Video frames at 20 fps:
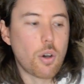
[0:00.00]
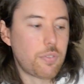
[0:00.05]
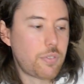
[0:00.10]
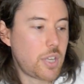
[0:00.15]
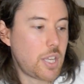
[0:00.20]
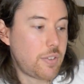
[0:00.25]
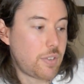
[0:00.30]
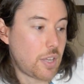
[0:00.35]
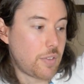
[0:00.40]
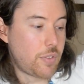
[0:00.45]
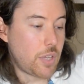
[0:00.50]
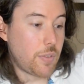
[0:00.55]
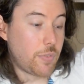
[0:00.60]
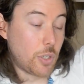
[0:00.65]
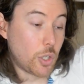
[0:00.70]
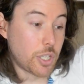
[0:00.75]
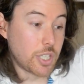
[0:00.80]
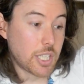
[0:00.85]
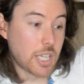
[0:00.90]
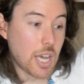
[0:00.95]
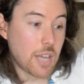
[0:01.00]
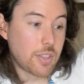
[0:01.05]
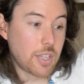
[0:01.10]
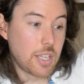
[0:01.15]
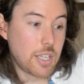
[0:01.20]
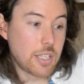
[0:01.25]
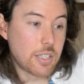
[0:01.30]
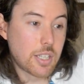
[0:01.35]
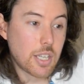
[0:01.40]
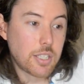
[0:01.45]
If you're looking to get
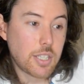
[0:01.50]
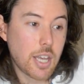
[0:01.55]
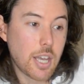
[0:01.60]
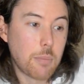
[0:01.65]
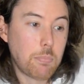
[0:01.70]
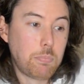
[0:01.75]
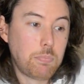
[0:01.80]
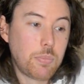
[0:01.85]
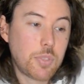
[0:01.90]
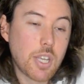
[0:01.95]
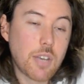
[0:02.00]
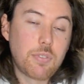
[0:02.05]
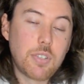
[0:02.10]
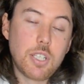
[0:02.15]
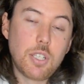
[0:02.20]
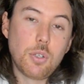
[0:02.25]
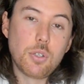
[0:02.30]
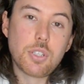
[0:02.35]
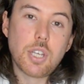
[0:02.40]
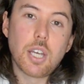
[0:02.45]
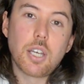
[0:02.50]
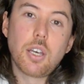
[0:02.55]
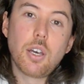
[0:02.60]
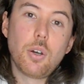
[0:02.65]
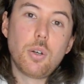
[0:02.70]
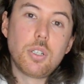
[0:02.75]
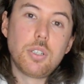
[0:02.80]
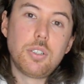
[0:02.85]
these, then yeah, definitely use that code,